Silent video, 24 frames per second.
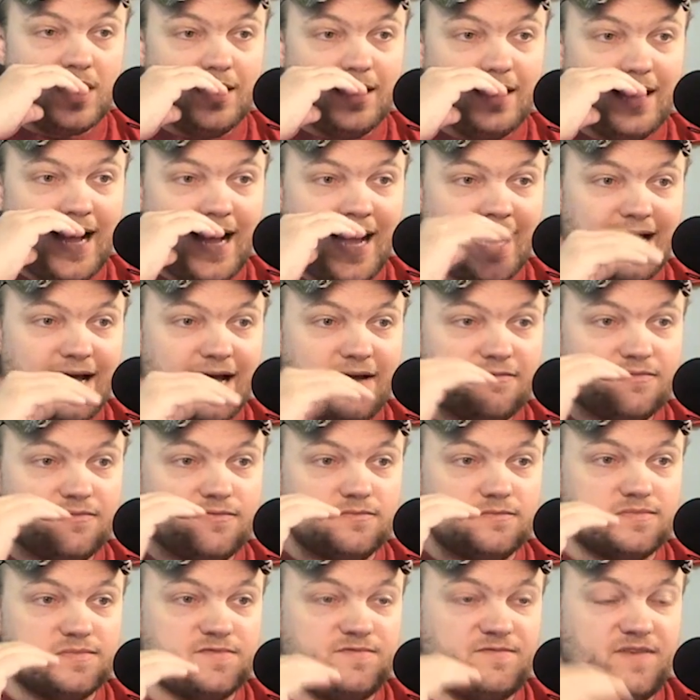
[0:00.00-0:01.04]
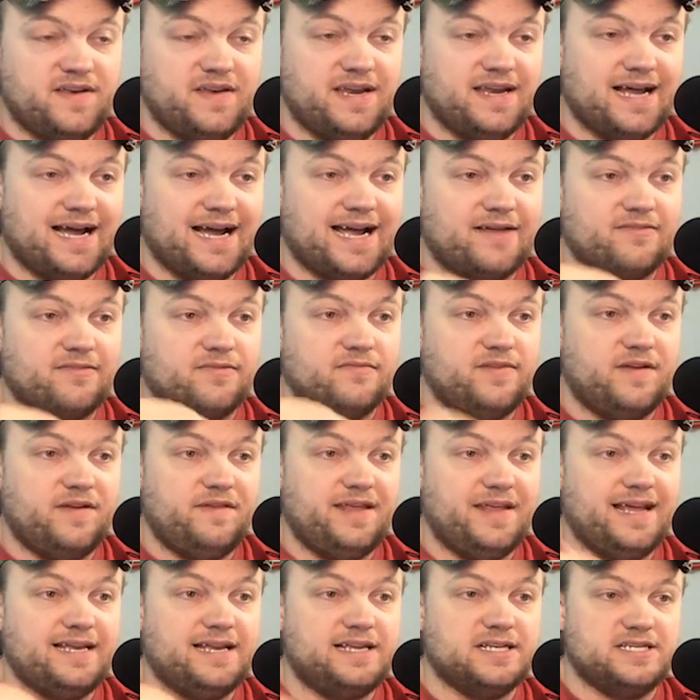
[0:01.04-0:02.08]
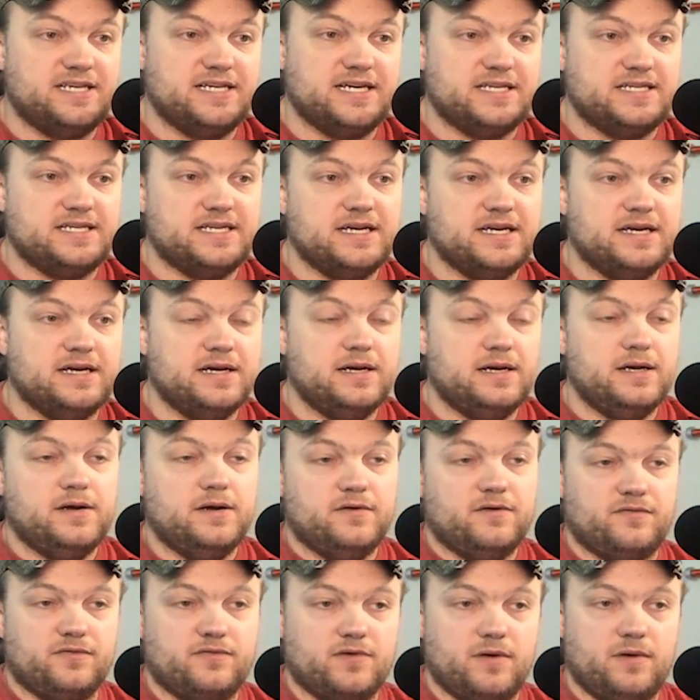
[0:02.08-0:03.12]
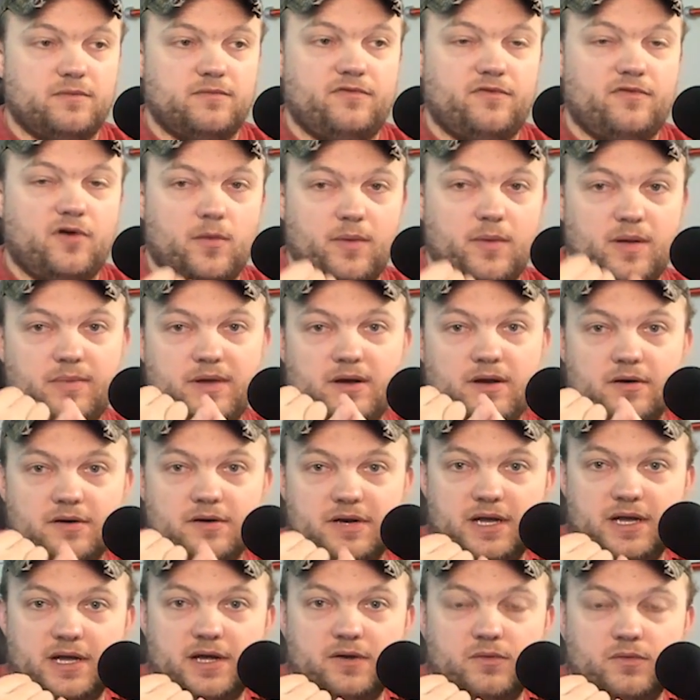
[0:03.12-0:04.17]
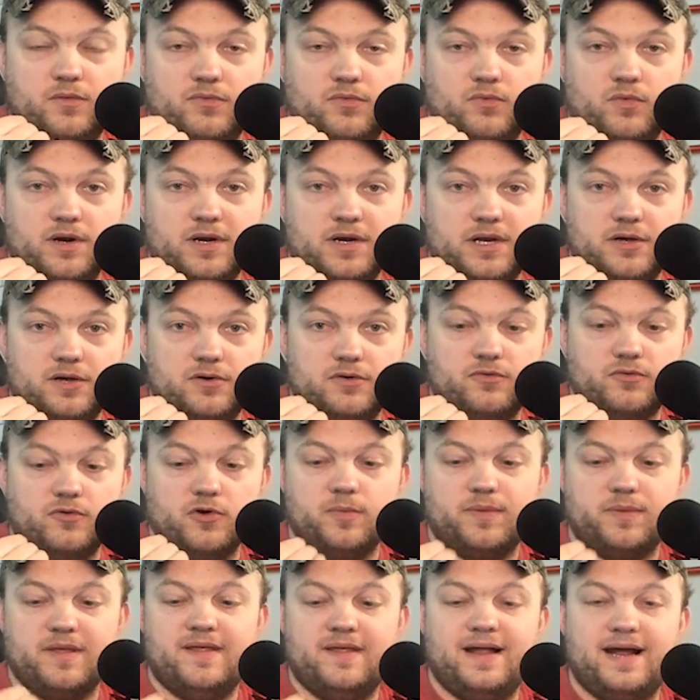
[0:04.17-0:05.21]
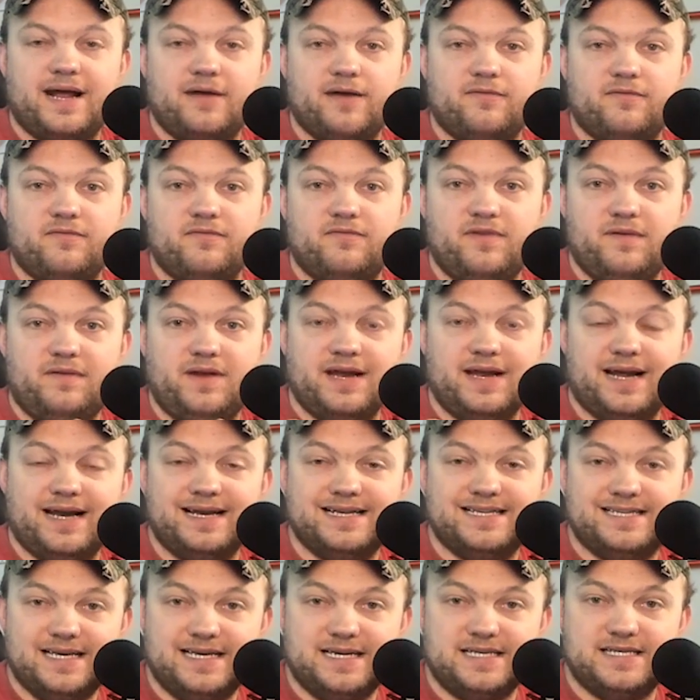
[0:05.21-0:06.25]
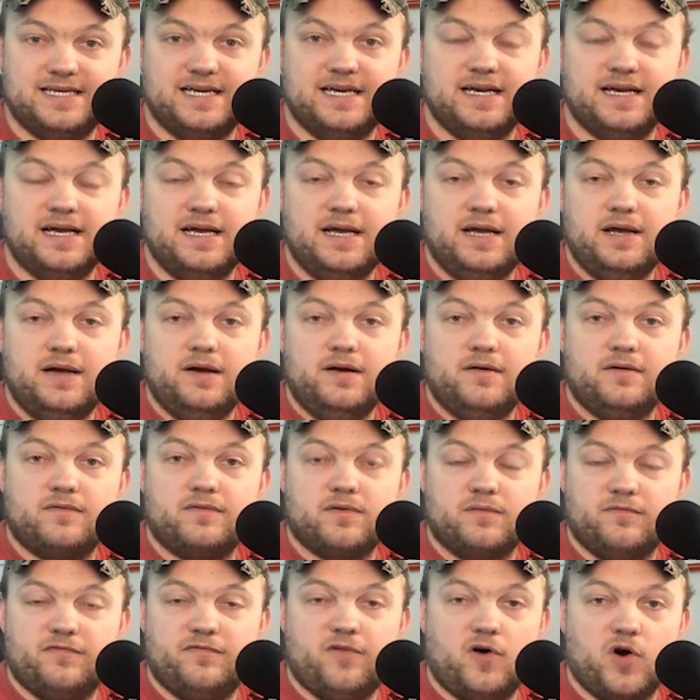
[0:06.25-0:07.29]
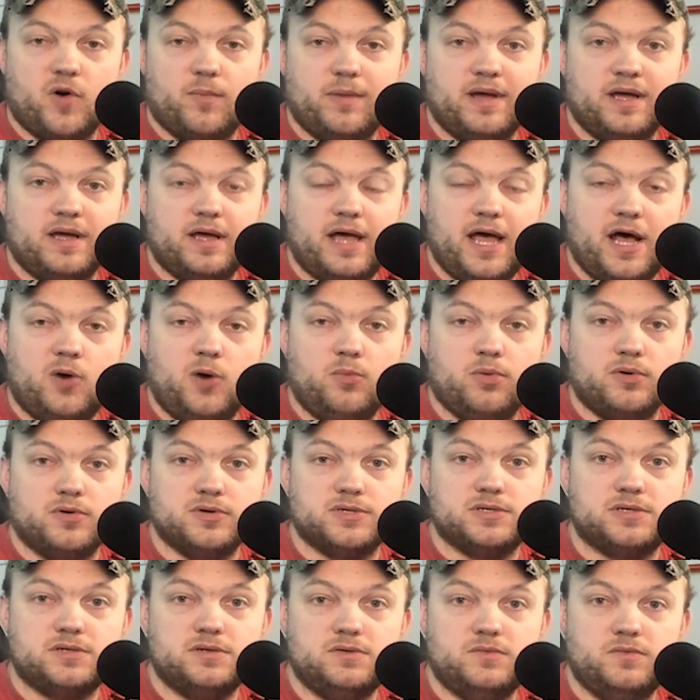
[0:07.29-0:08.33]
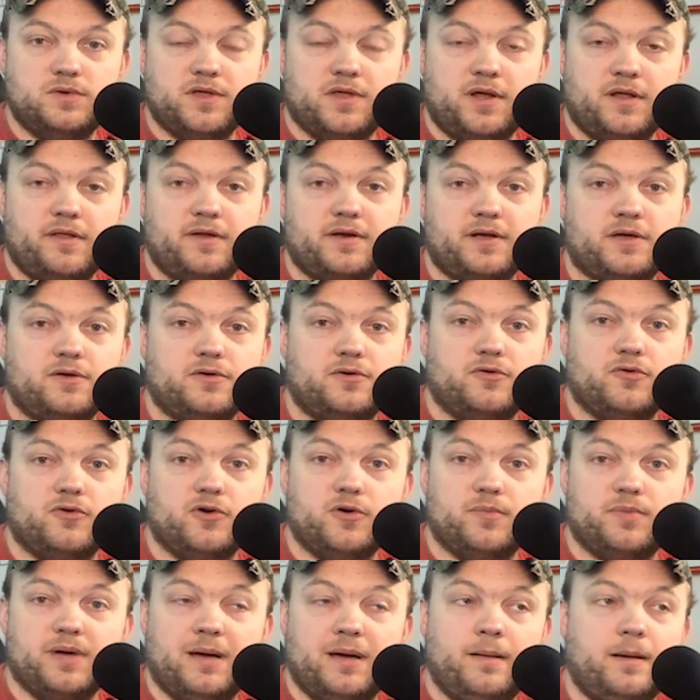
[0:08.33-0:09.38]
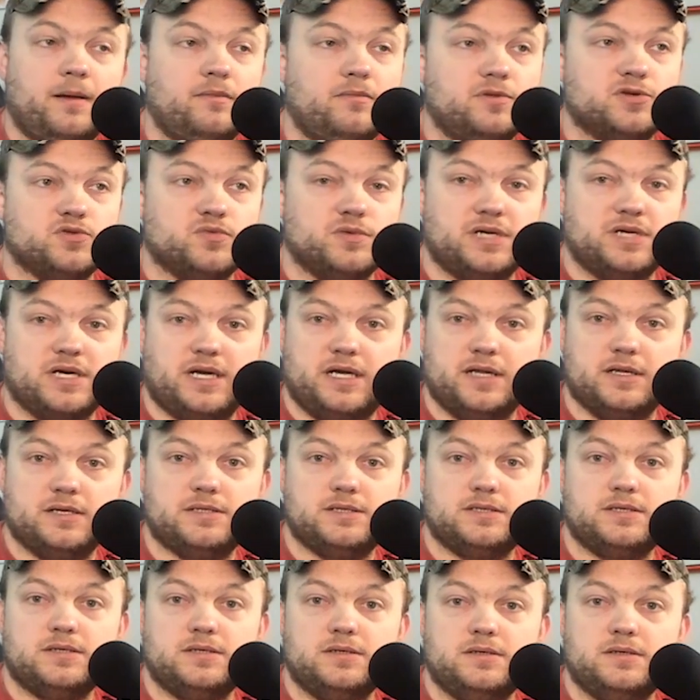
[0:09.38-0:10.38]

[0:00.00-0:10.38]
I got from 58 to 60 from farming BRD with one guild group, and then I got from 59 to 60 from farming LBRS with another guild group, and it was ridiculous.